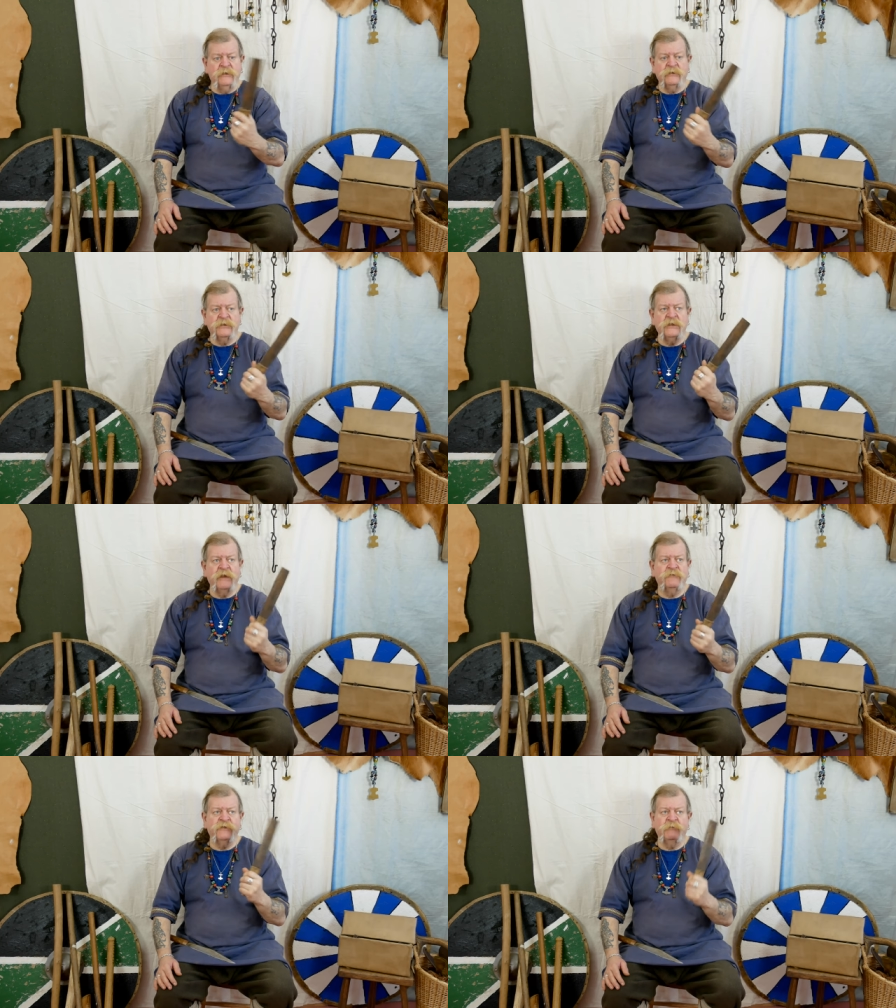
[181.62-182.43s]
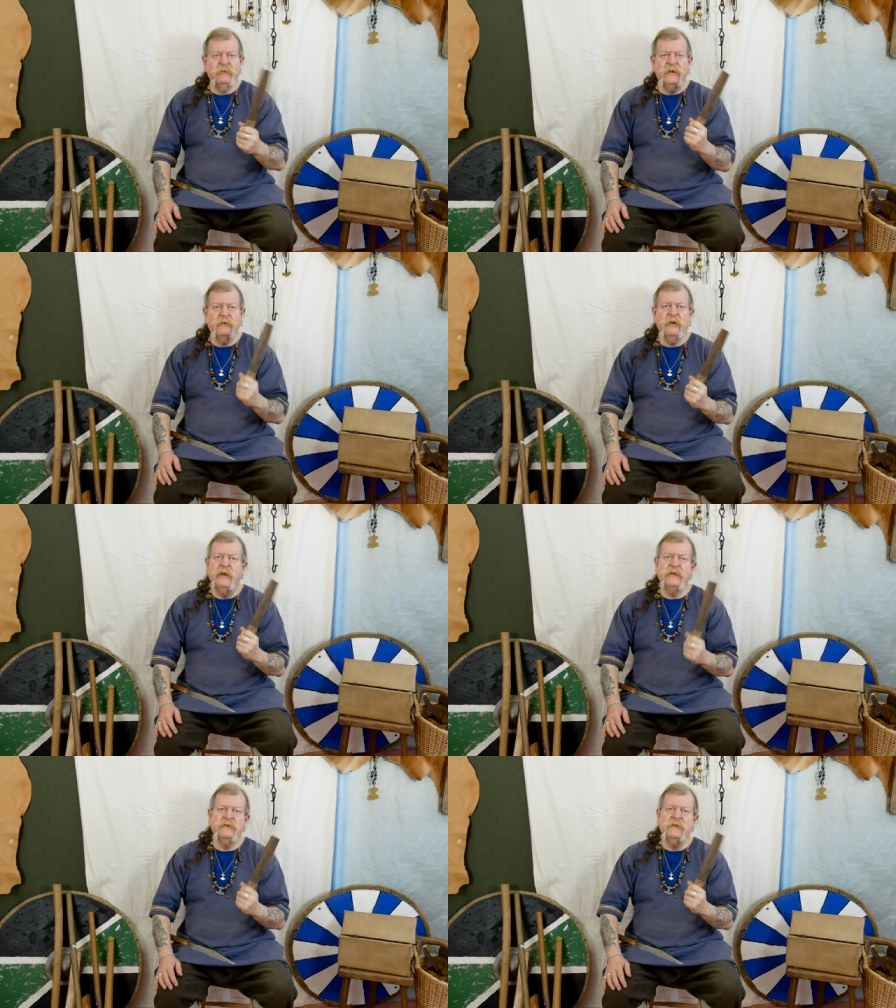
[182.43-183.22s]
Doesn't have to be
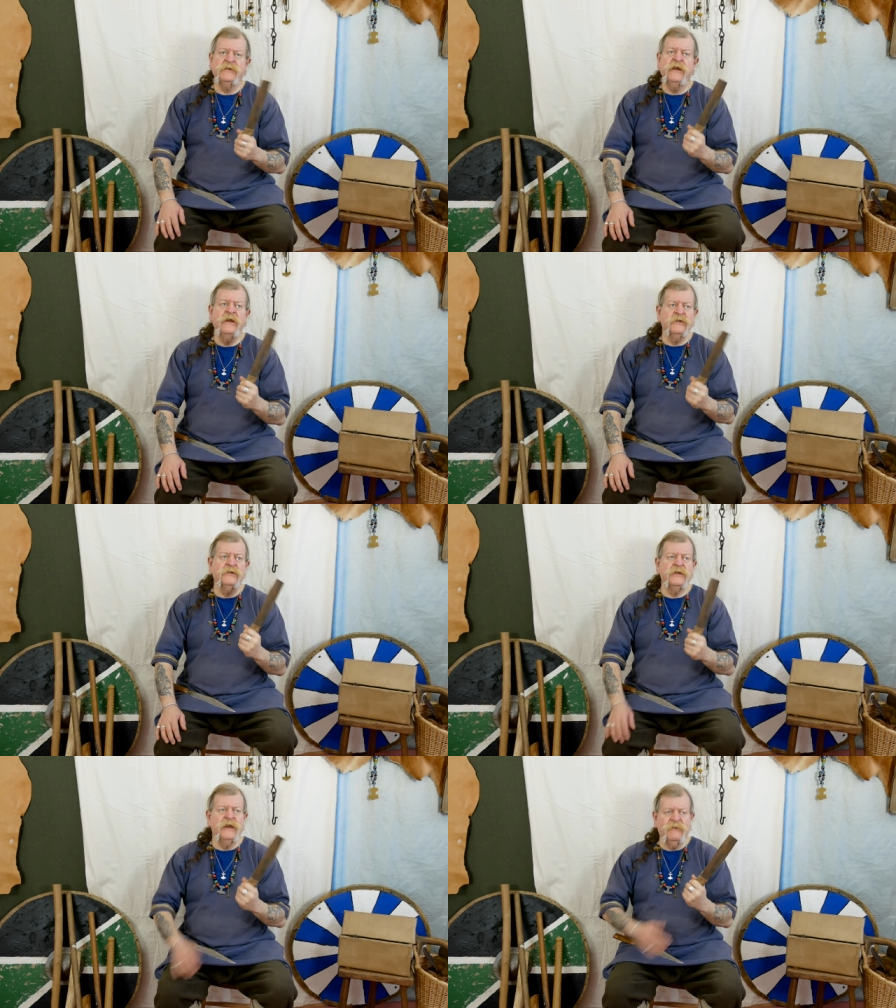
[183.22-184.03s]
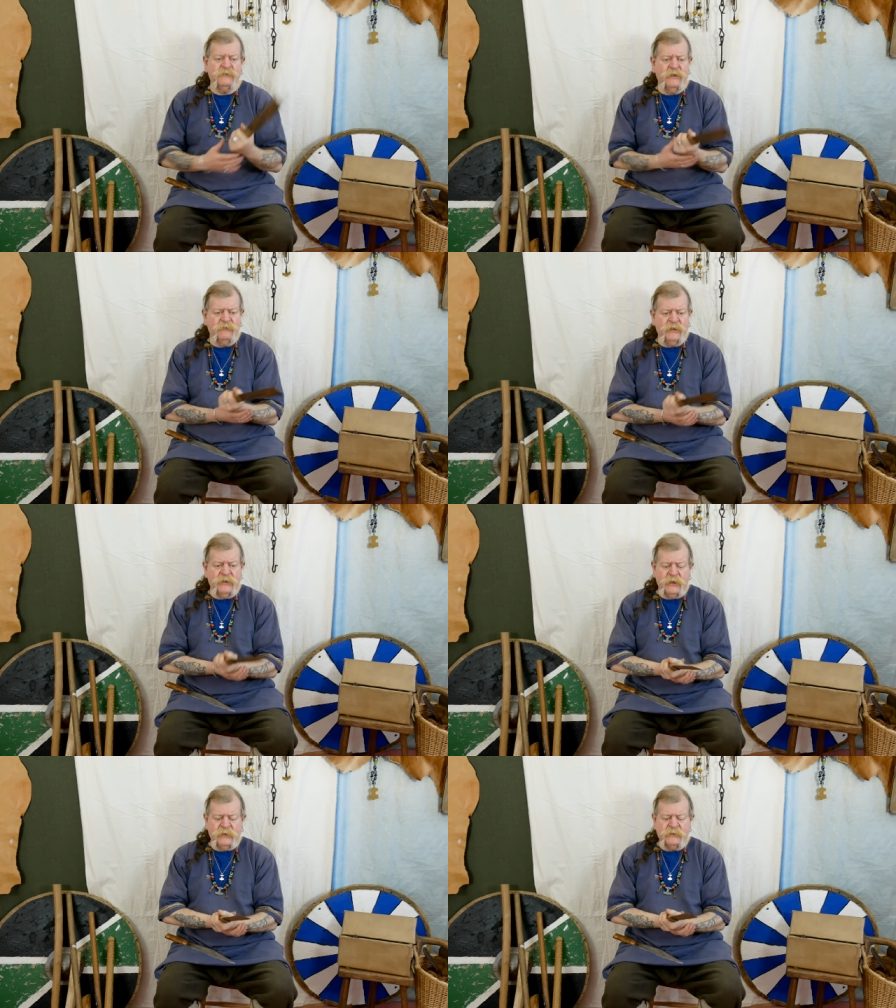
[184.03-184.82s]
graces, doesn't have to have
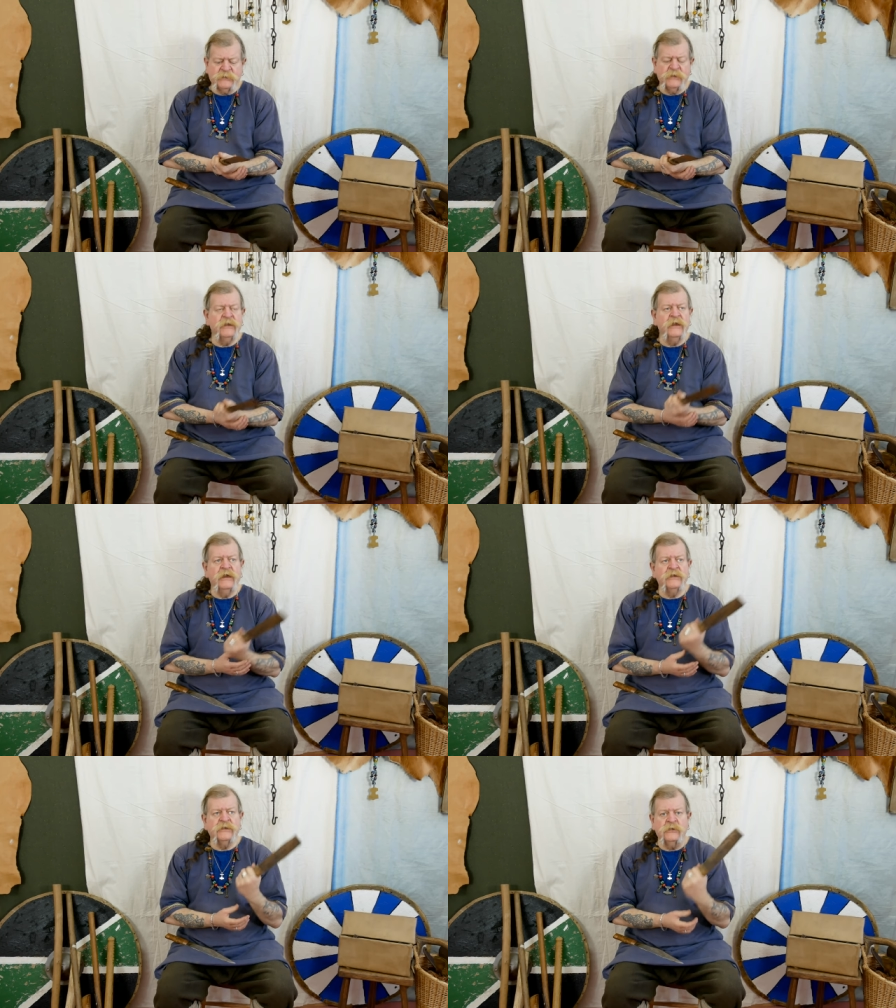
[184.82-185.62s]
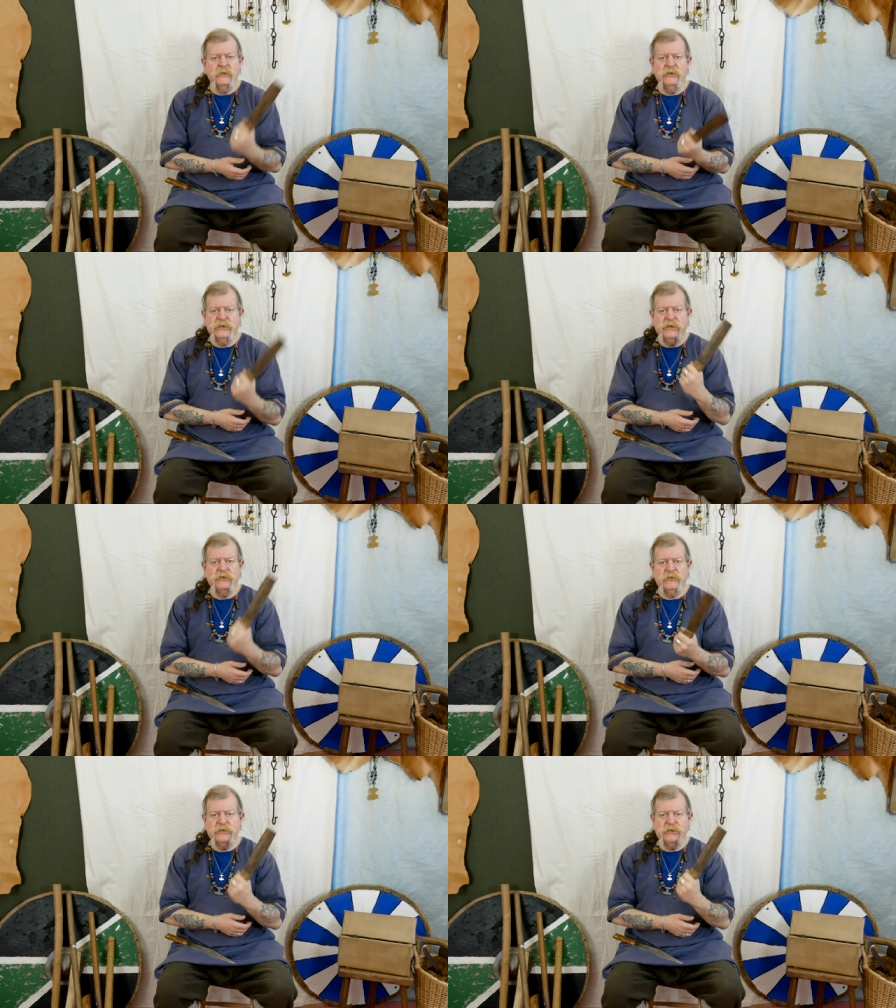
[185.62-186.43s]
inlays, as long as it
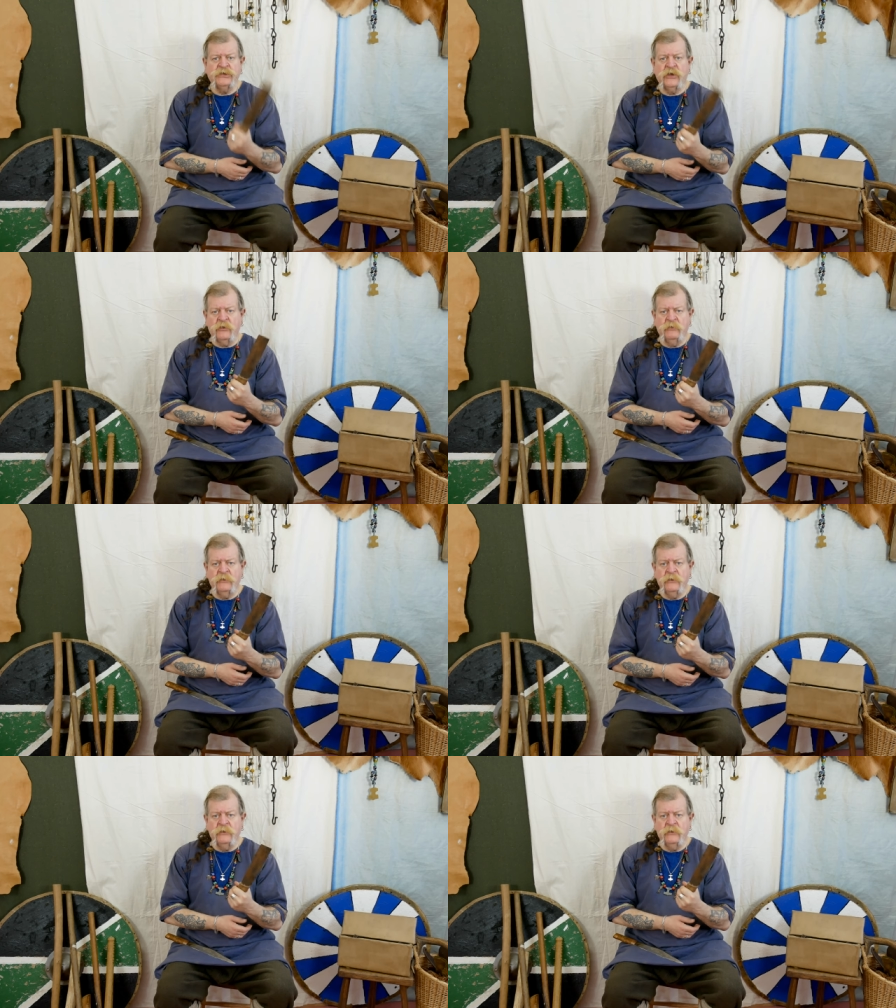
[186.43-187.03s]
does the job.